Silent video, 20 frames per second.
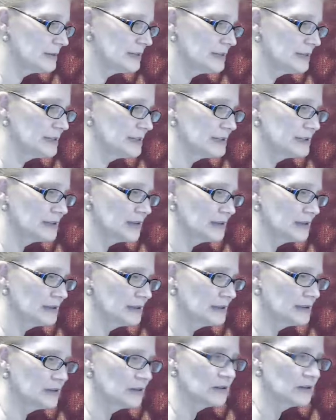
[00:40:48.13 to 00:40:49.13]
of these a
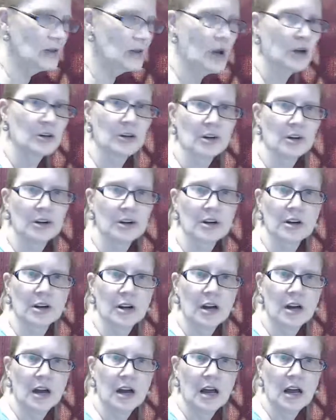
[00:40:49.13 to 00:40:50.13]
little longer.
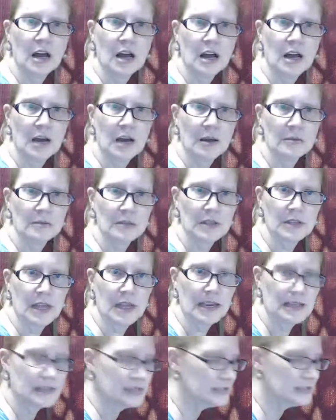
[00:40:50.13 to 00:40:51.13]

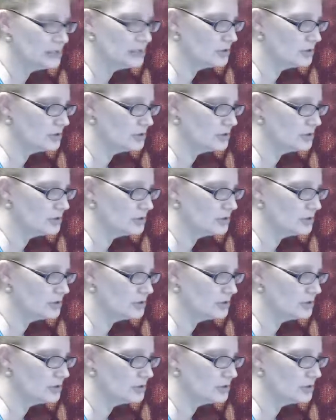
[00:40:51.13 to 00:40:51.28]
Like these